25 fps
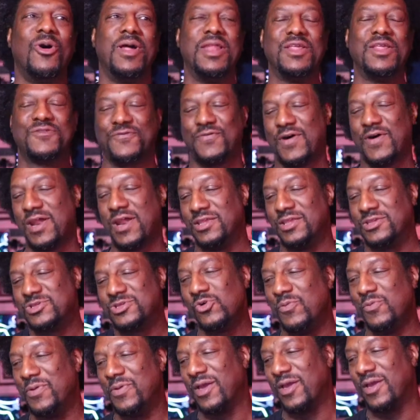And it's funny,
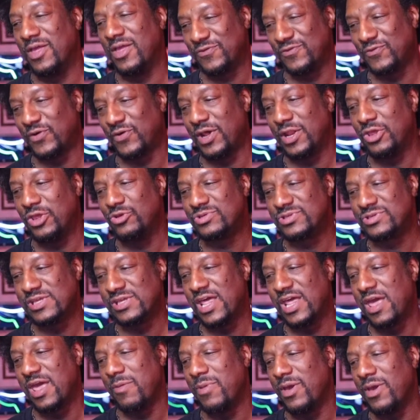too. It's funny you say
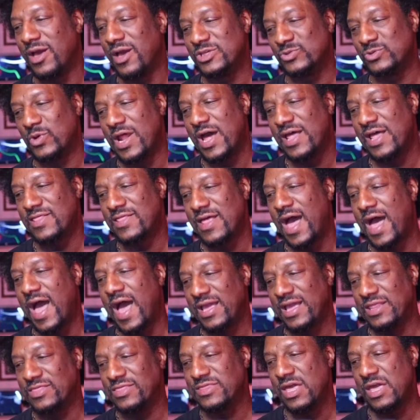that, because when I
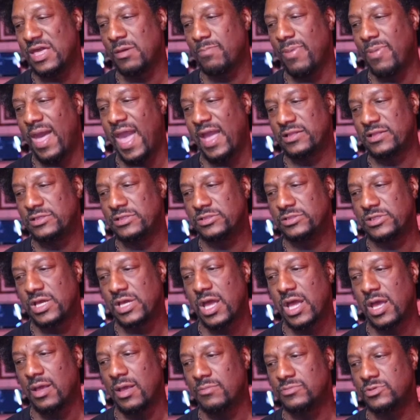can think back to
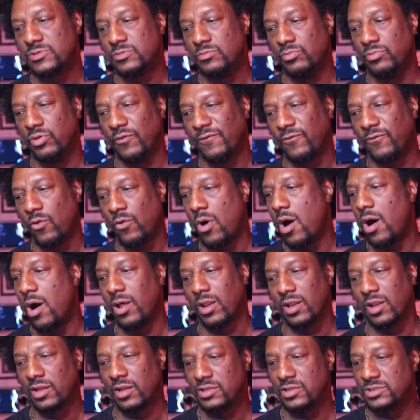times before all
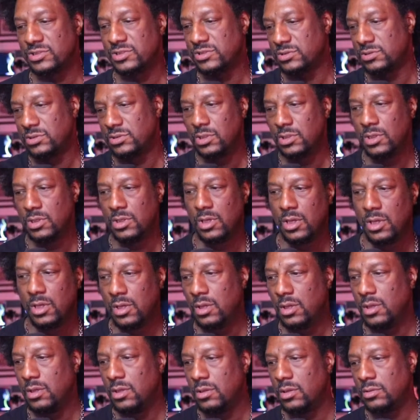of this
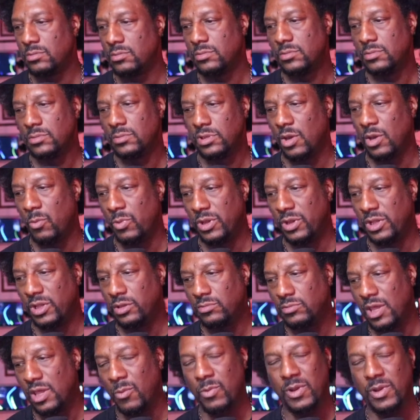that
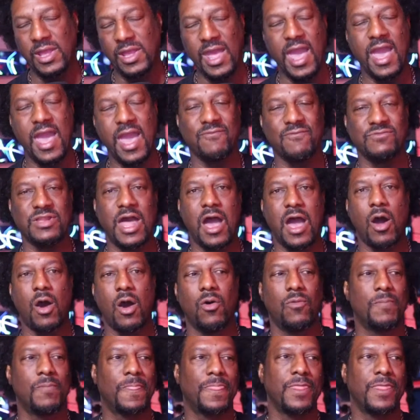we have now,
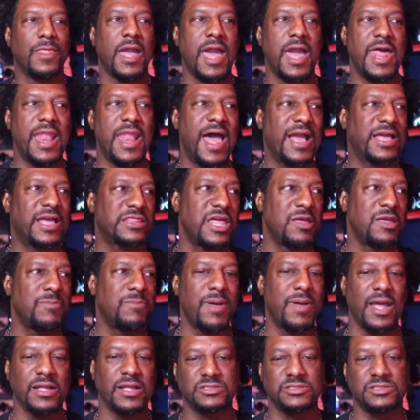and I can think
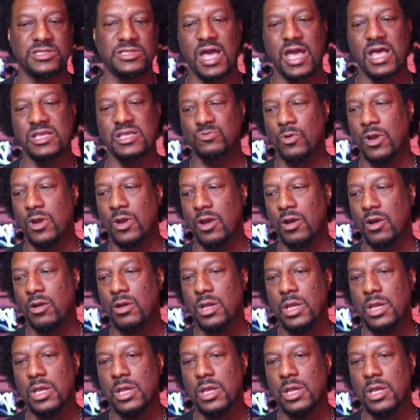back to times where